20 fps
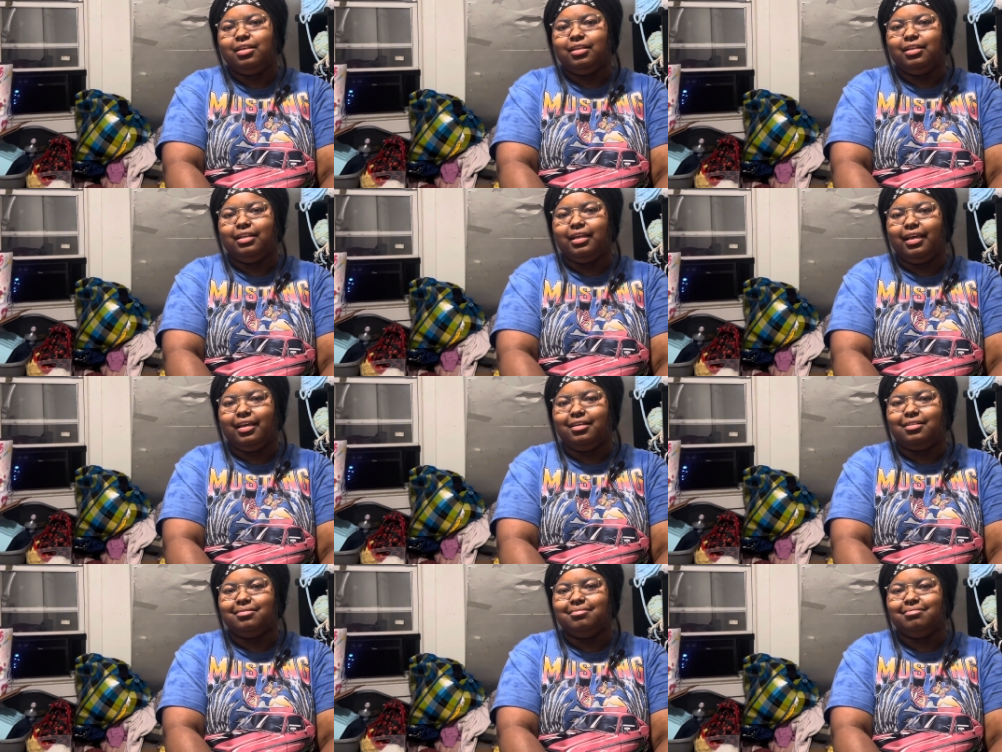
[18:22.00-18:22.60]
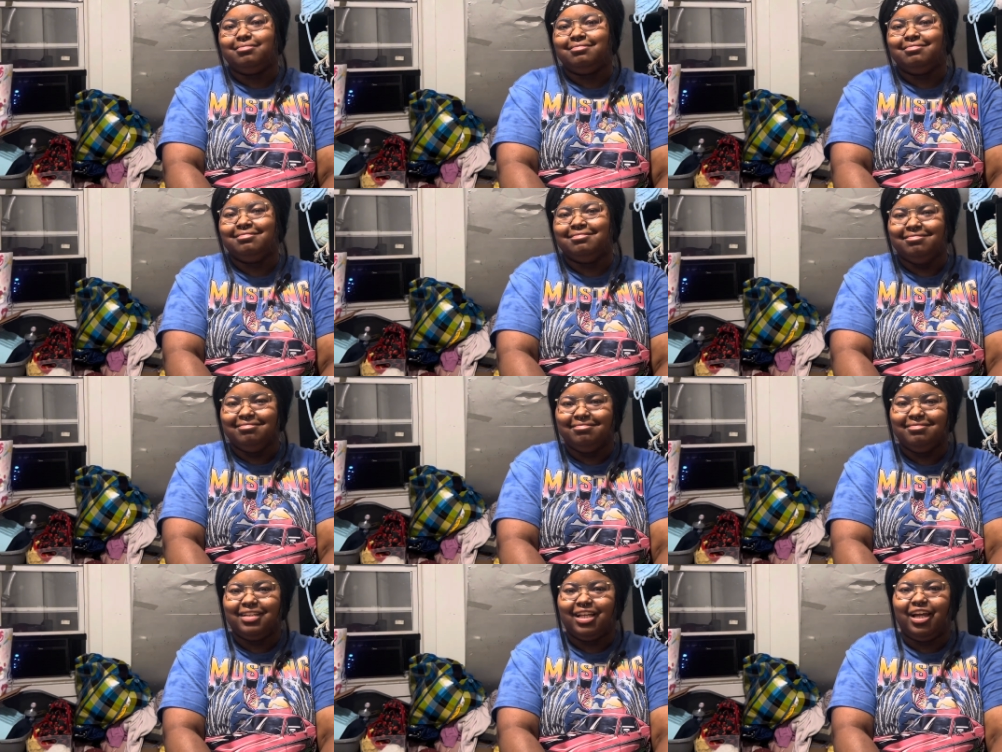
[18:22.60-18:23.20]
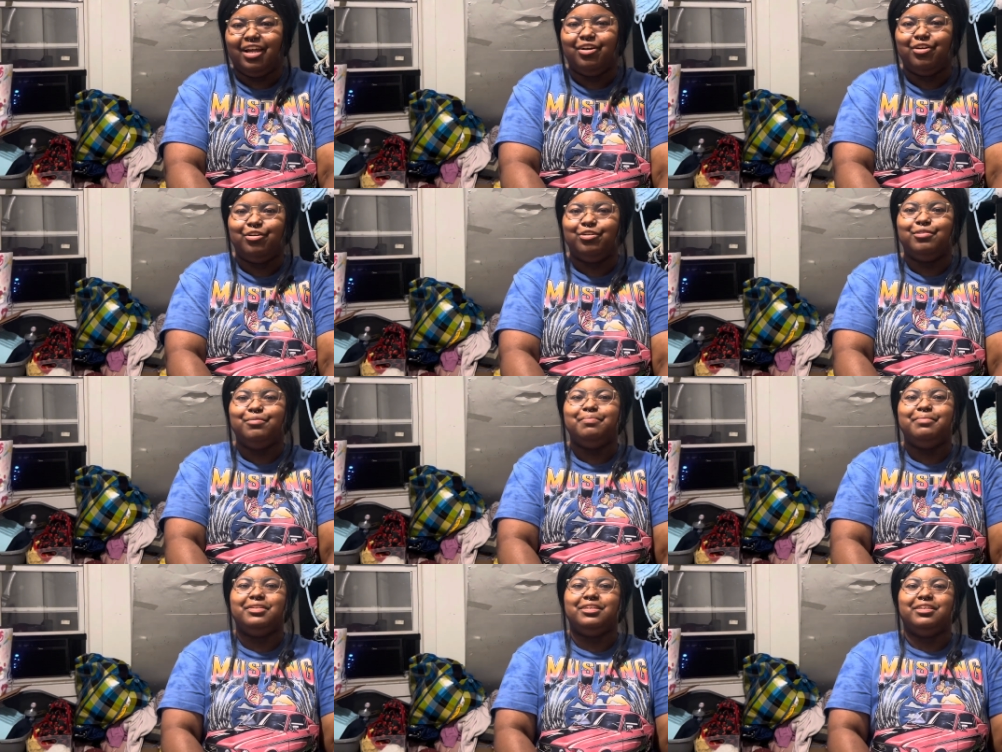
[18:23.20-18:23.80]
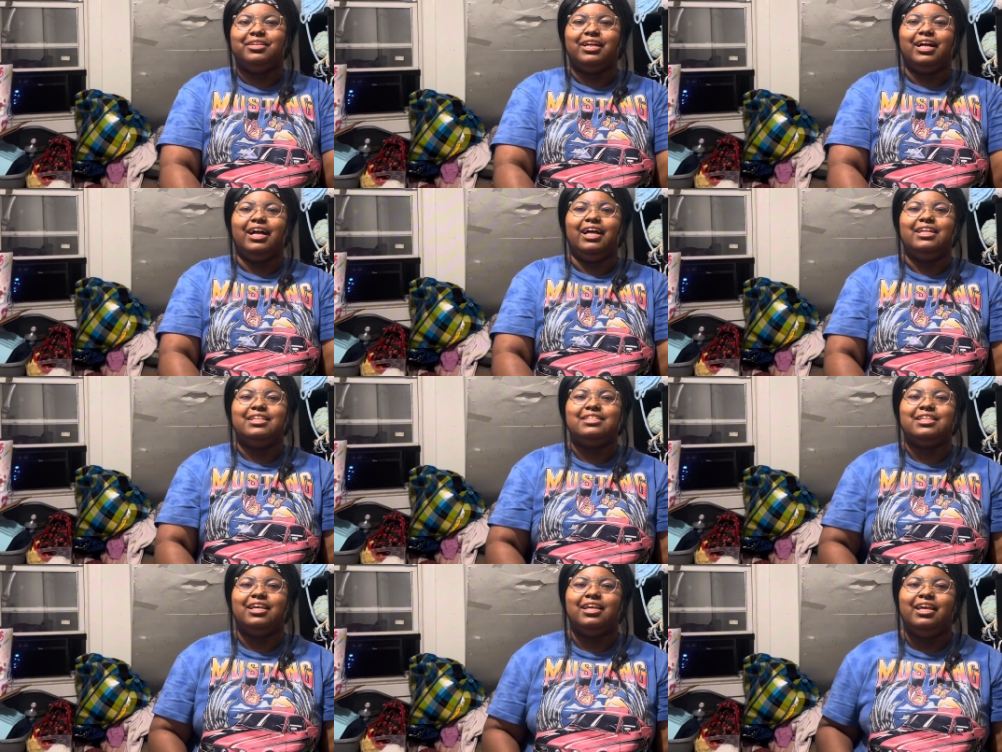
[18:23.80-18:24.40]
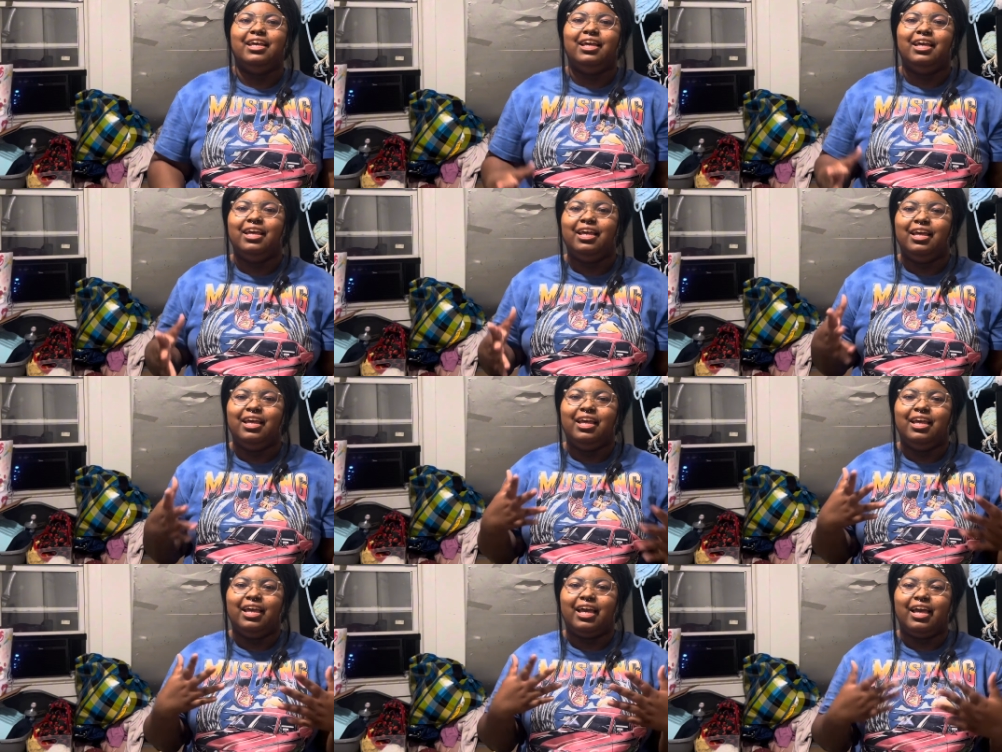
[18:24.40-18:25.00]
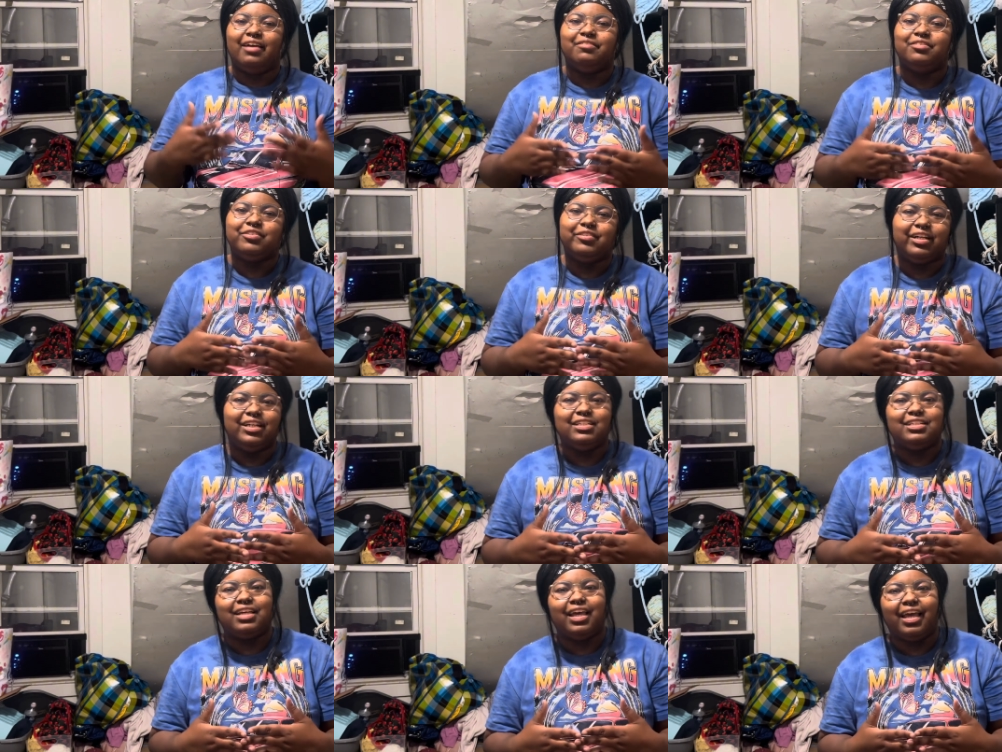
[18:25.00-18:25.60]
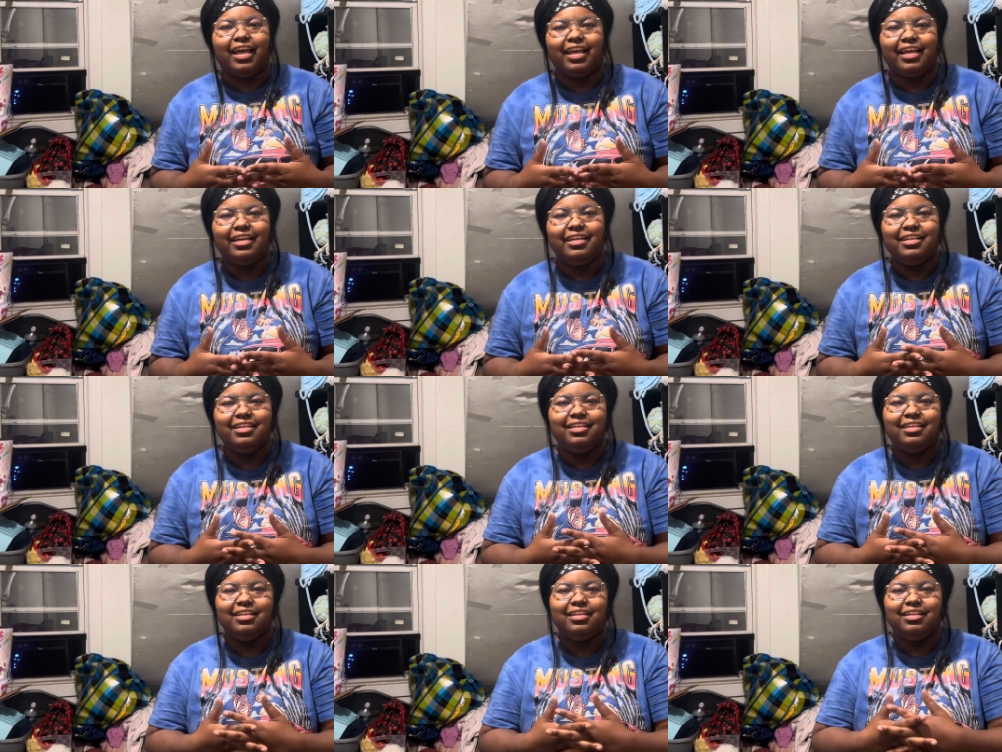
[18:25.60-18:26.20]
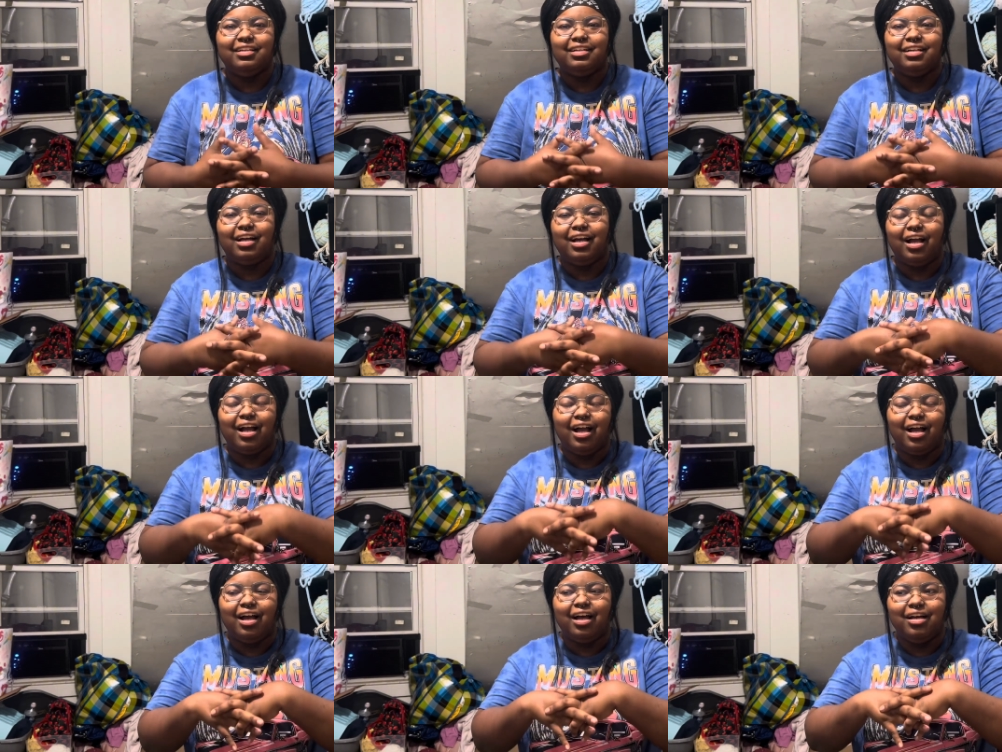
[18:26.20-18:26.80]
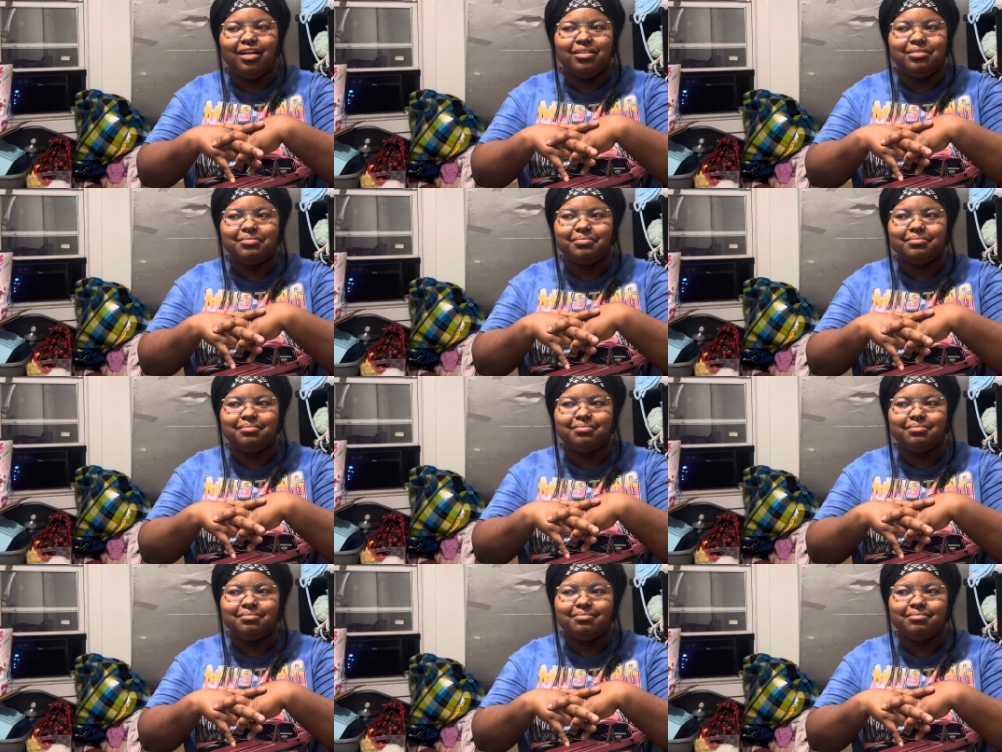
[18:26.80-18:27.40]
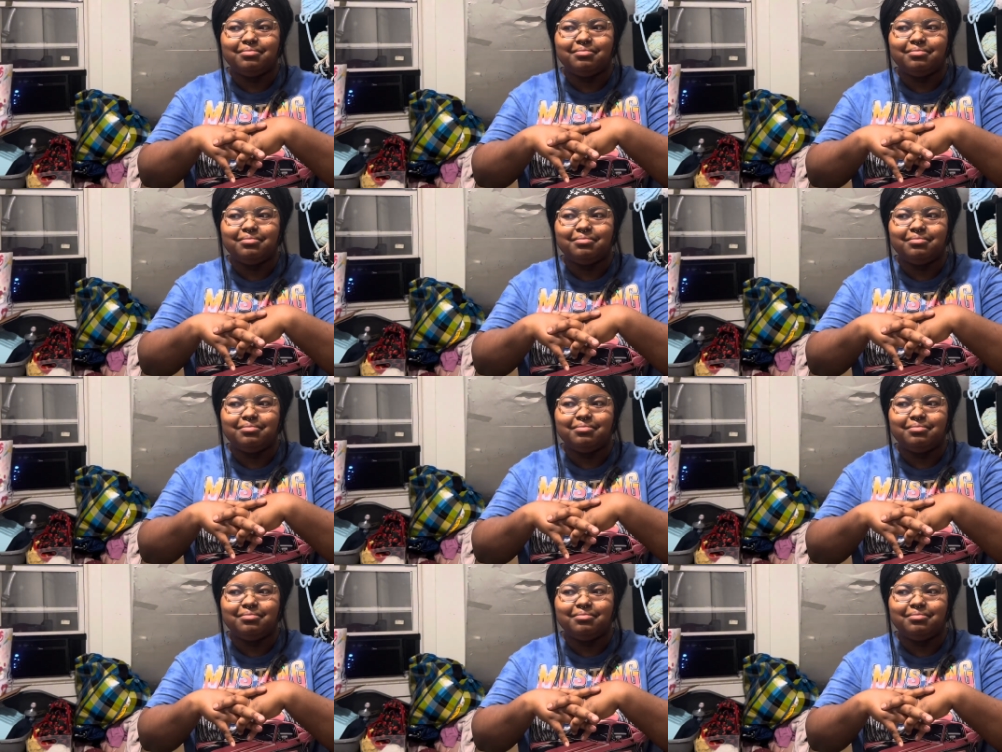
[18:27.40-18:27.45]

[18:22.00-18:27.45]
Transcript: yeah, I hope you guys have a great day. Um,